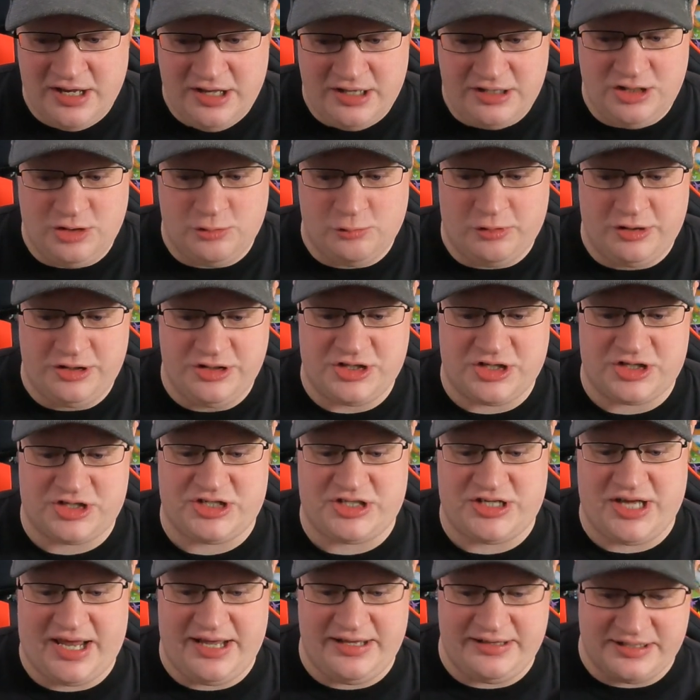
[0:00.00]
You wouldn't just
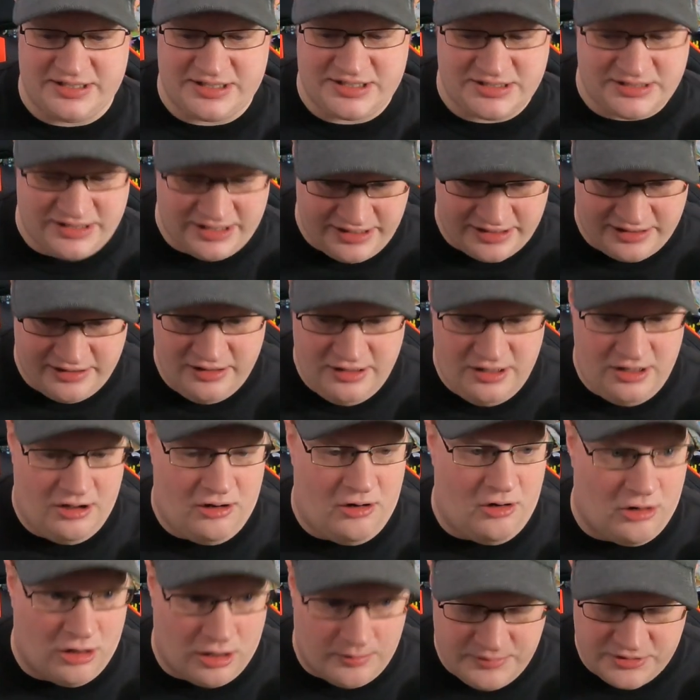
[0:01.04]
say this, like,
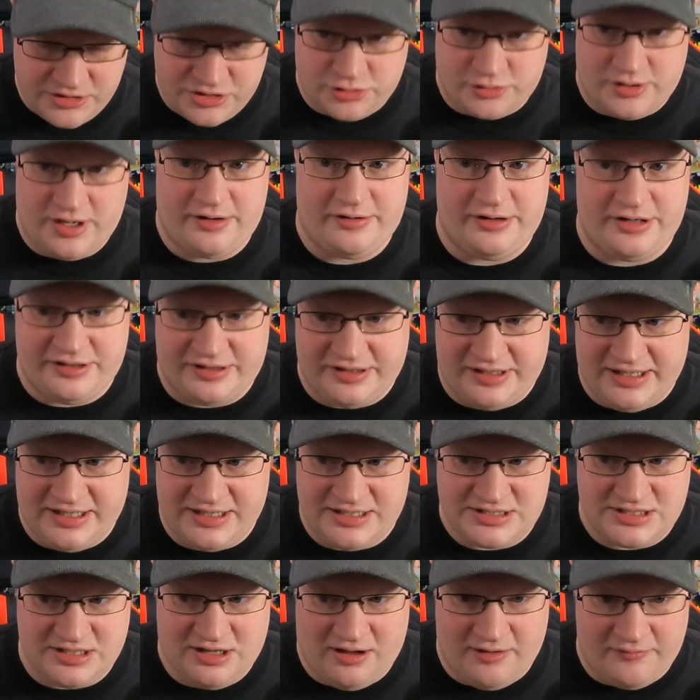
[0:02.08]
arbitrary
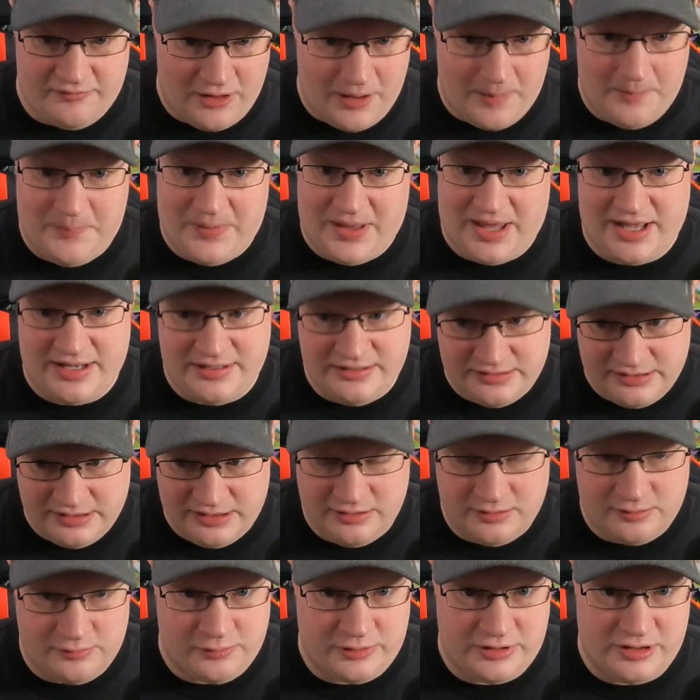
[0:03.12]
things of
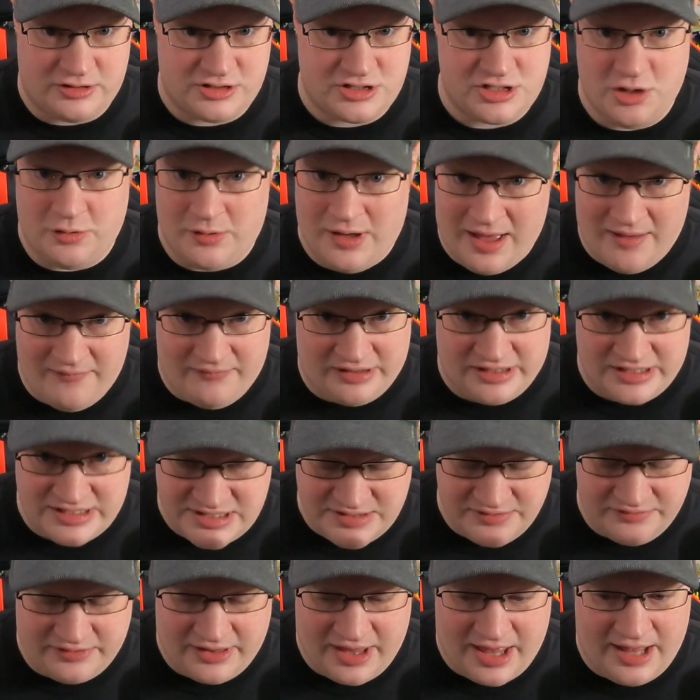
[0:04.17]
abandoned when there's no evidence
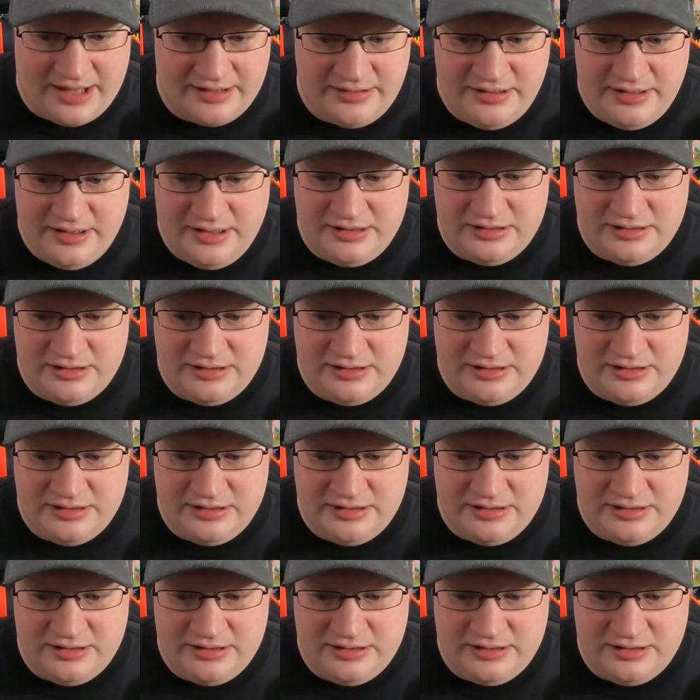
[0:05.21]
of that.